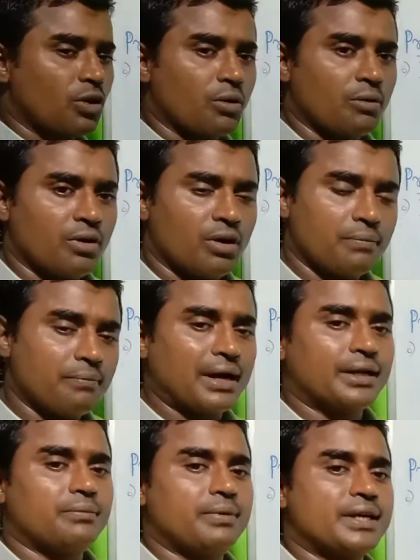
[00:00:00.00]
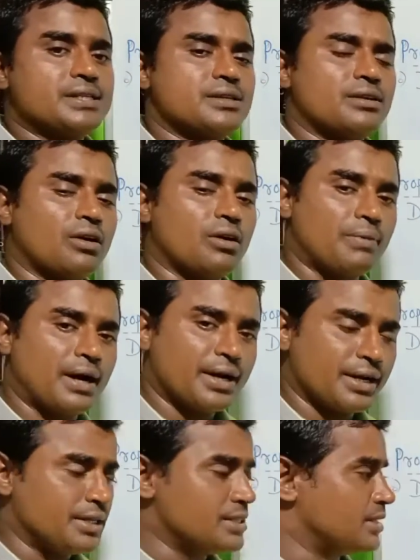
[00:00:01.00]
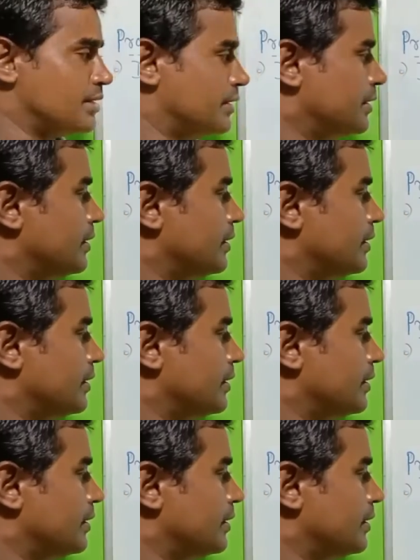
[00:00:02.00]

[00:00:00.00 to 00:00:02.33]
of multiplication over addition.